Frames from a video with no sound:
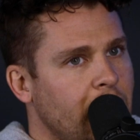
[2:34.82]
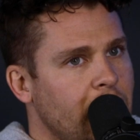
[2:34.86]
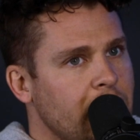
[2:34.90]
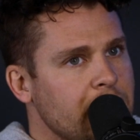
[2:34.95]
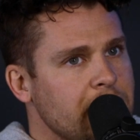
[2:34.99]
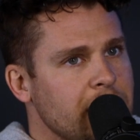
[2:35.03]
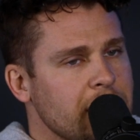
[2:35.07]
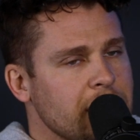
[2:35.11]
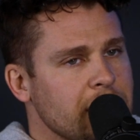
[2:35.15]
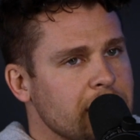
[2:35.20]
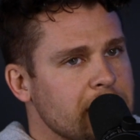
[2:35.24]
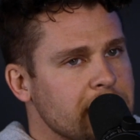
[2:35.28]
I
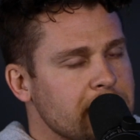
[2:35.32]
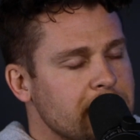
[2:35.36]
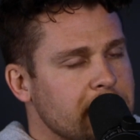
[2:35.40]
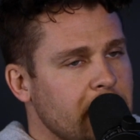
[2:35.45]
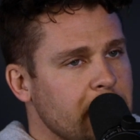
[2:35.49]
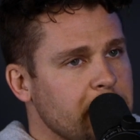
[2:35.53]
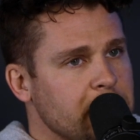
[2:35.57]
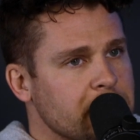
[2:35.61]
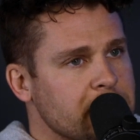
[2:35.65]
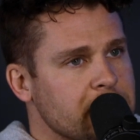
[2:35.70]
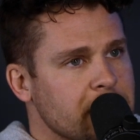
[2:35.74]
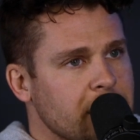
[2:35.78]
think the
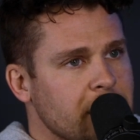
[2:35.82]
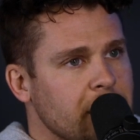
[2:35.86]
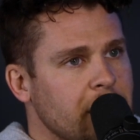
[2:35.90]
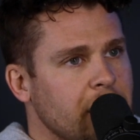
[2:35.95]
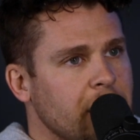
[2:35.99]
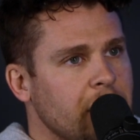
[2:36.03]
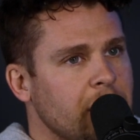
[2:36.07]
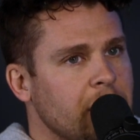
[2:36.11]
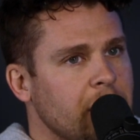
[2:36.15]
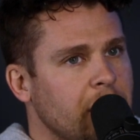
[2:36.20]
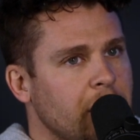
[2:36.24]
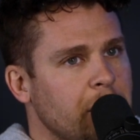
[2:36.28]
disciples are
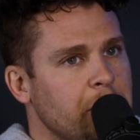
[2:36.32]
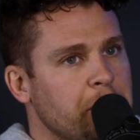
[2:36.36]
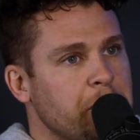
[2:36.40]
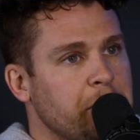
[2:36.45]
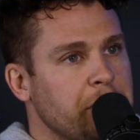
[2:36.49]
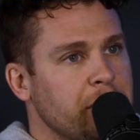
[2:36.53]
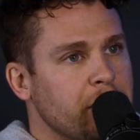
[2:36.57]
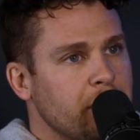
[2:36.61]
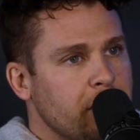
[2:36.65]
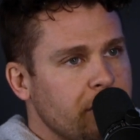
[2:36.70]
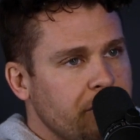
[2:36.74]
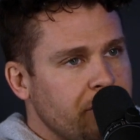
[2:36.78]
a
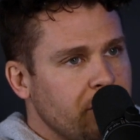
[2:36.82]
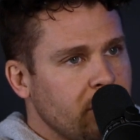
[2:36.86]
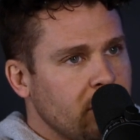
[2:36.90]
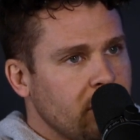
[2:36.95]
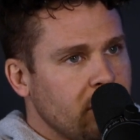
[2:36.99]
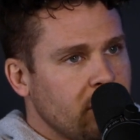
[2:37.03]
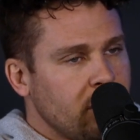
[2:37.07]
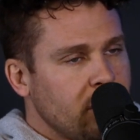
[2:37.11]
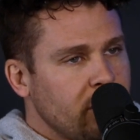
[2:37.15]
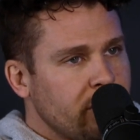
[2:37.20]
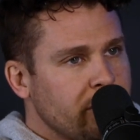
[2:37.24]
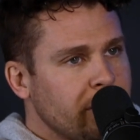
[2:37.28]

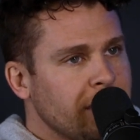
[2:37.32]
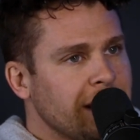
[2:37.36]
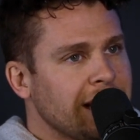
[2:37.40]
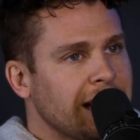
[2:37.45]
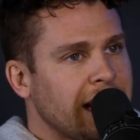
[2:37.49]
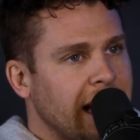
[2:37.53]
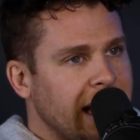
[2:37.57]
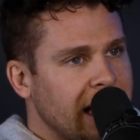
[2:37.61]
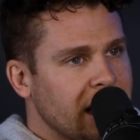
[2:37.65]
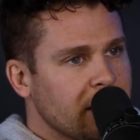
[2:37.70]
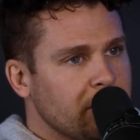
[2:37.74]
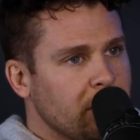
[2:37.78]
beautiful,
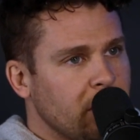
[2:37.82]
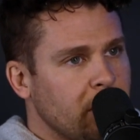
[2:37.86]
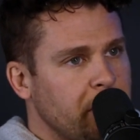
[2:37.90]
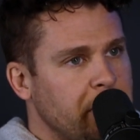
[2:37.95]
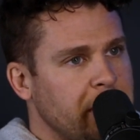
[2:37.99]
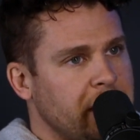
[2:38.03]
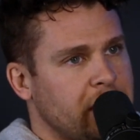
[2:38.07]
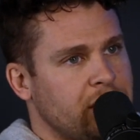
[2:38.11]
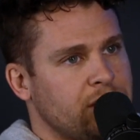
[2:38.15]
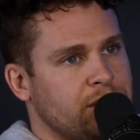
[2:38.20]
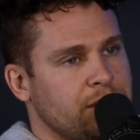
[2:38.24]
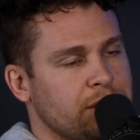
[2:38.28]
relatable
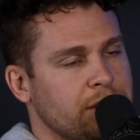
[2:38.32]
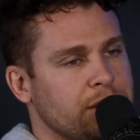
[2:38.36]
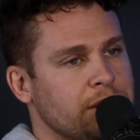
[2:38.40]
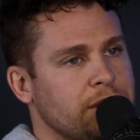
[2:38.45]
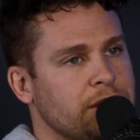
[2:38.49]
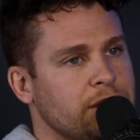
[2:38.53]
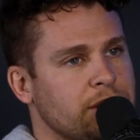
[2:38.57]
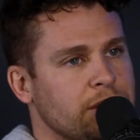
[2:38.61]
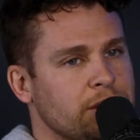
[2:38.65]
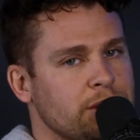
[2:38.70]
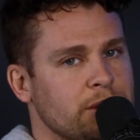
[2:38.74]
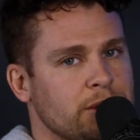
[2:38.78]
picture
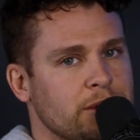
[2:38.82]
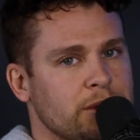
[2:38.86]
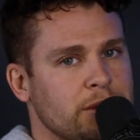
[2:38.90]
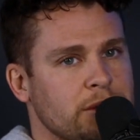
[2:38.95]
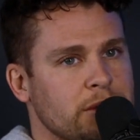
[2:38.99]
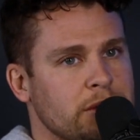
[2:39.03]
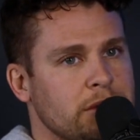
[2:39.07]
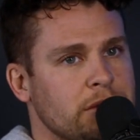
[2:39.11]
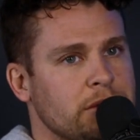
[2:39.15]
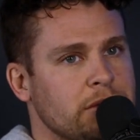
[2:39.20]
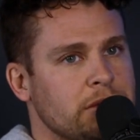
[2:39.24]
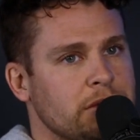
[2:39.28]

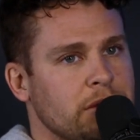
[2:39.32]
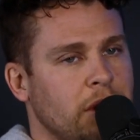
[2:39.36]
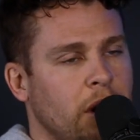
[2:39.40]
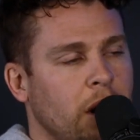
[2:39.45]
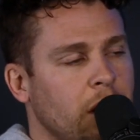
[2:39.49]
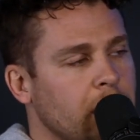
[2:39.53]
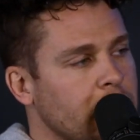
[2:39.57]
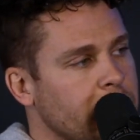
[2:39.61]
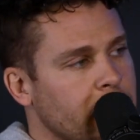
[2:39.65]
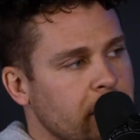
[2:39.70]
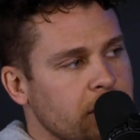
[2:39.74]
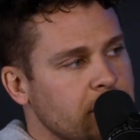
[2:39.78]
to
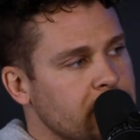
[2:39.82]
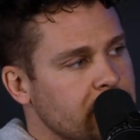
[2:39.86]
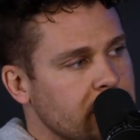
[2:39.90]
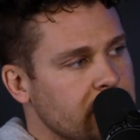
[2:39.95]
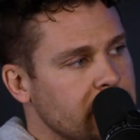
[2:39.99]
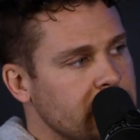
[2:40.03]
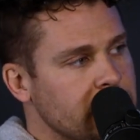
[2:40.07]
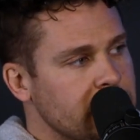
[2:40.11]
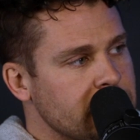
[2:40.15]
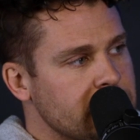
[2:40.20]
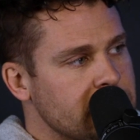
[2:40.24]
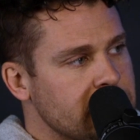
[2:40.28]
all of our
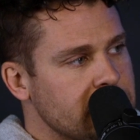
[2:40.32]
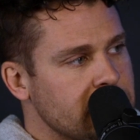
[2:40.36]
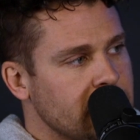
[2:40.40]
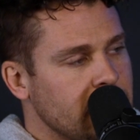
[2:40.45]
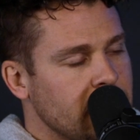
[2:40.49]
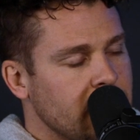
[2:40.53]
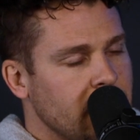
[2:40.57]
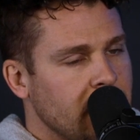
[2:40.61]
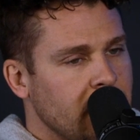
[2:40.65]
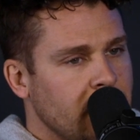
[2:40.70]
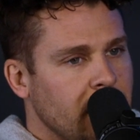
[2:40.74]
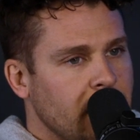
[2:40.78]
journeys.
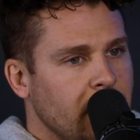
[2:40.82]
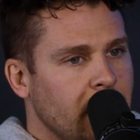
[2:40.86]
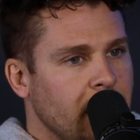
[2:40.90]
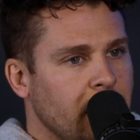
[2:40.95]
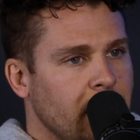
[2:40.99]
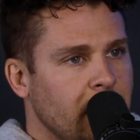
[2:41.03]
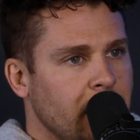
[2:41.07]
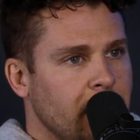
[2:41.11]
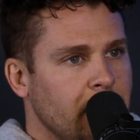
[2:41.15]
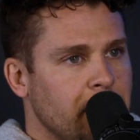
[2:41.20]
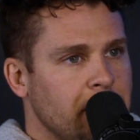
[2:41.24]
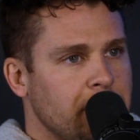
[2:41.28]

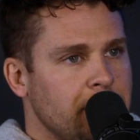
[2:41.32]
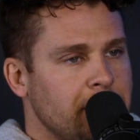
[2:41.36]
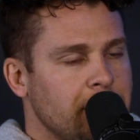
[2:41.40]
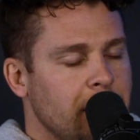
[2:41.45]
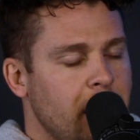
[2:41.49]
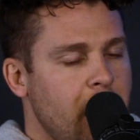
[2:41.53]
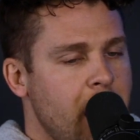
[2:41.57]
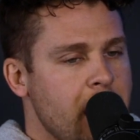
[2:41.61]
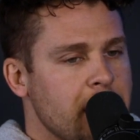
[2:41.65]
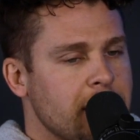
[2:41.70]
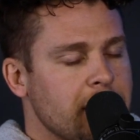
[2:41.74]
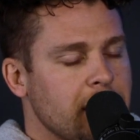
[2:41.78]
Mm-hmm.
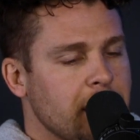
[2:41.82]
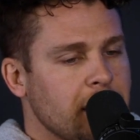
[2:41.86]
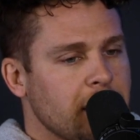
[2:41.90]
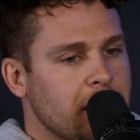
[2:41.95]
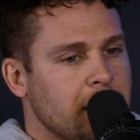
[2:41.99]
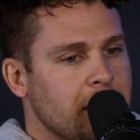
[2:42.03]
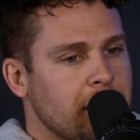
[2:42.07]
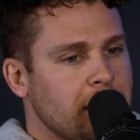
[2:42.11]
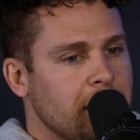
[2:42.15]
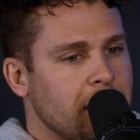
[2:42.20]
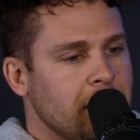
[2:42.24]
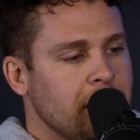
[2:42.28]
I
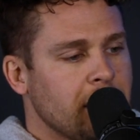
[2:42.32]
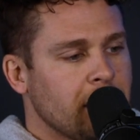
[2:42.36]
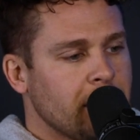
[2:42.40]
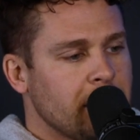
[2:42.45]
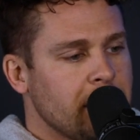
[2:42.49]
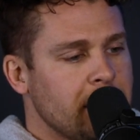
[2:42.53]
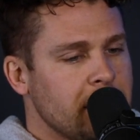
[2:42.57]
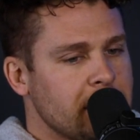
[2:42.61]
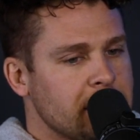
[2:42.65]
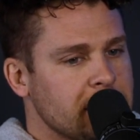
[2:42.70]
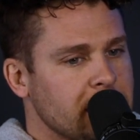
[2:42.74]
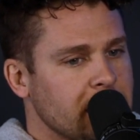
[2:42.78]
think,
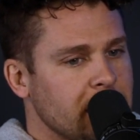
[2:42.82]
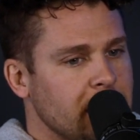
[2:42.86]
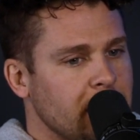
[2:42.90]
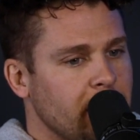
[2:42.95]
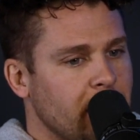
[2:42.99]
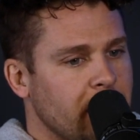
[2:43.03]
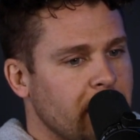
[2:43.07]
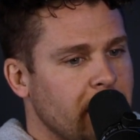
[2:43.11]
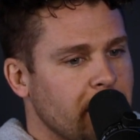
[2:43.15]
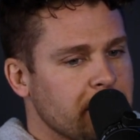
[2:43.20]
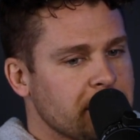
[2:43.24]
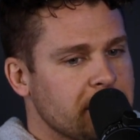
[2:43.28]
initially
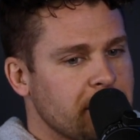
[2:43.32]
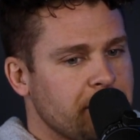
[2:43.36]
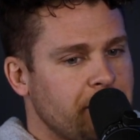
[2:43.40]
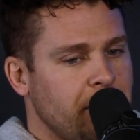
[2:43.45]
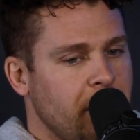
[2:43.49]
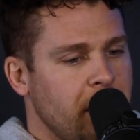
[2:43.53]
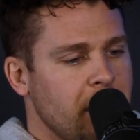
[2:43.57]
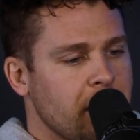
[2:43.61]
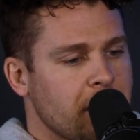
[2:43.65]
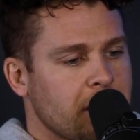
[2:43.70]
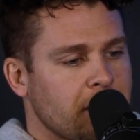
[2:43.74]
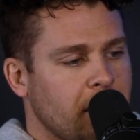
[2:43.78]
when it comes to
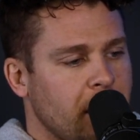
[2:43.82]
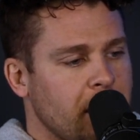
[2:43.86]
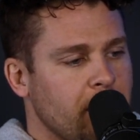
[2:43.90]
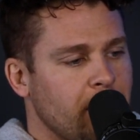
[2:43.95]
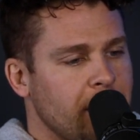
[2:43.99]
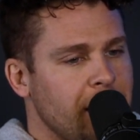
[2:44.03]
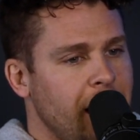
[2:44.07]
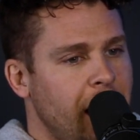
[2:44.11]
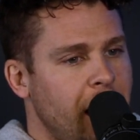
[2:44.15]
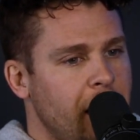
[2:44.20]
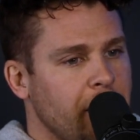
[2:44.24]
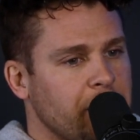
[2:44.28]
faith, right,
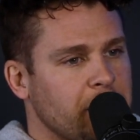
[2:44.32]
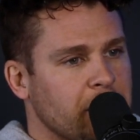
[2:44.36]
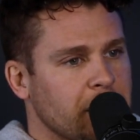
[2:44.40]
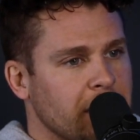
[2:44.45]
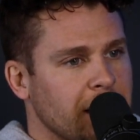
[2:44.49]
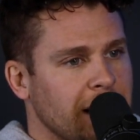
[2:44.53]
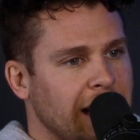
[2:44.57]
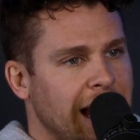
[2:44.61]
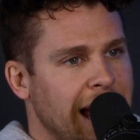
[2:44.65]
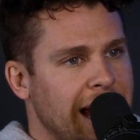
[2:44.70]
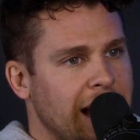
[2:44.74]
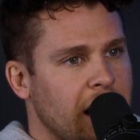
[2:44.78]
we have to
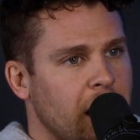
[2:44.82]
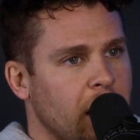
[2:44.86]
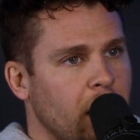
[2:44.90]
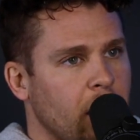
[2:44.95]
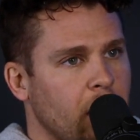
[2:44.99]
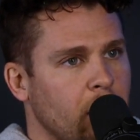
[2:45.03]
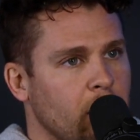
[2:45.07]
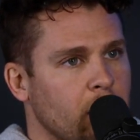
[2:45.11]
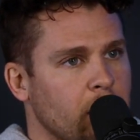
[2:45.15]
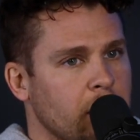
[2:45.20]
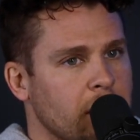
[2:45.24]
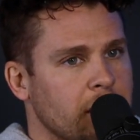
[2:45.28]
let
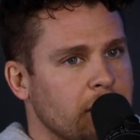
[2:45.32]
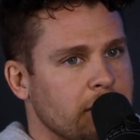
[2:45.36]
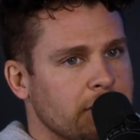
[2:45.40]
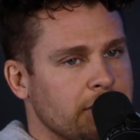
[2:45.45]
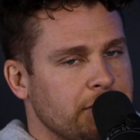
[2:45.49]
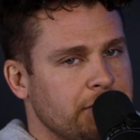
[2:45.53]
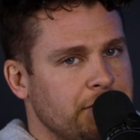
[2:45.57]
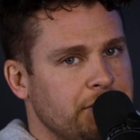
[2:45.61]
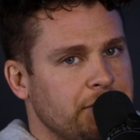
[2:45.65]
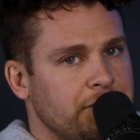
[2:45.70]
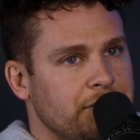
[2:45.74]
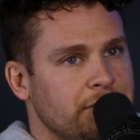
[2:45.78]
go
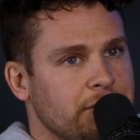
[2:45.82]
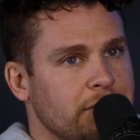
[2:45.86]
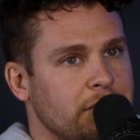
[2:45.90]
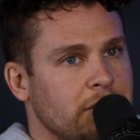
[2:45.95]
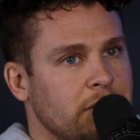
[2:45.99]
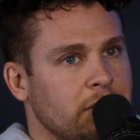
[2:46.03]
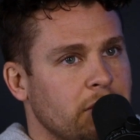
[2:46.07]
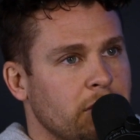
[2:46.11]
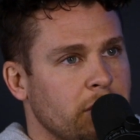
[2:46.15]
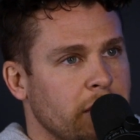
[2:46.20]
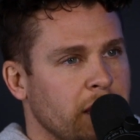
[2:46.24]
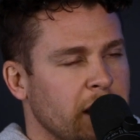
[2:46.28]
of
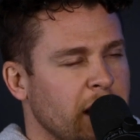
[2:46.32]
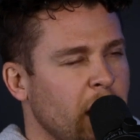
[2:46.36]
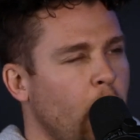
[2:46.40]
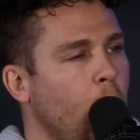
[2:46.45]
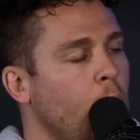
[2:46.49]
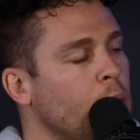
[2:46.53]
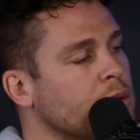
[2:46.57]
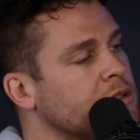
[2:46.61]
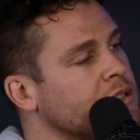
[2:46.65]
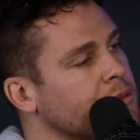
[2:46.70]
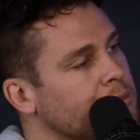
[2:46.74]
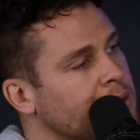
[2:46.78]
really
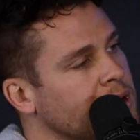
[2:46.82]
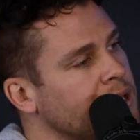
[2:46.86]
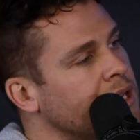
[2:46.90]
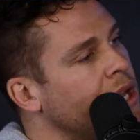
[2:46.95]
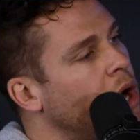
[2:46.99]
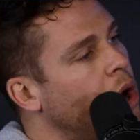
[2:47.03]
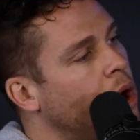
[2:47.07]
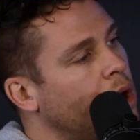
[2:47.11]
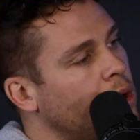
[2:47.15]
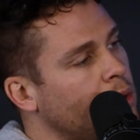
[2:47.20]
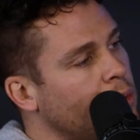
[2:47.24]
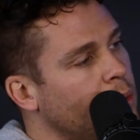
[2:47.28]

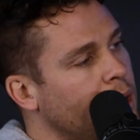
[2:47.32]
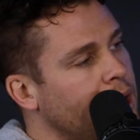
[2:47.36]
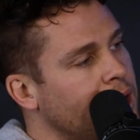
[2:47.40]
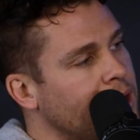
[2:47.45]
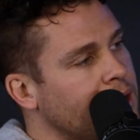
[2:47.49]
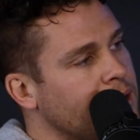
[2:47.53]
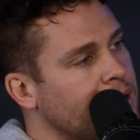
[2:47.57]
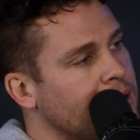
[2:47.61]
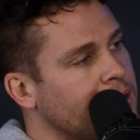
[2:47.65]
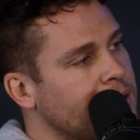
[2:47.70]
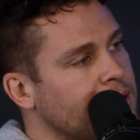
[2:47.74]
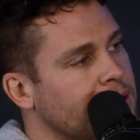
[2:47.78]
ultimately our
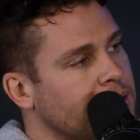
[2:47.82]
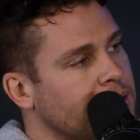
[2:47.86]
way